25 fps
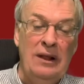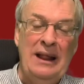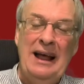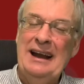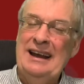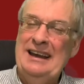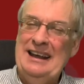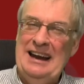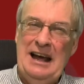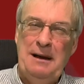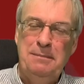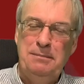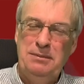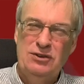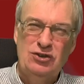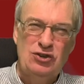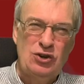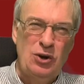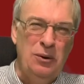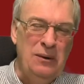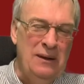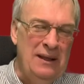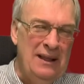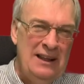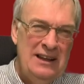That can happen.
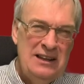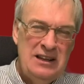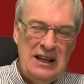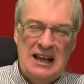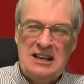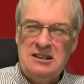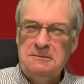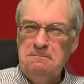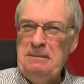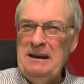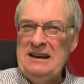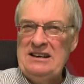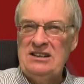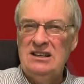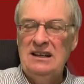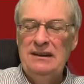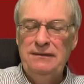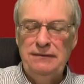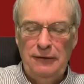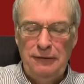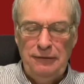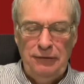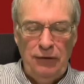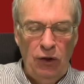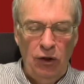So, especially
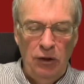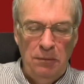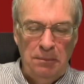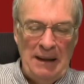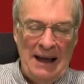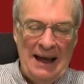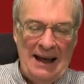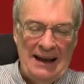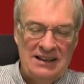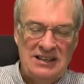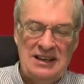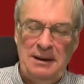for fullbacks,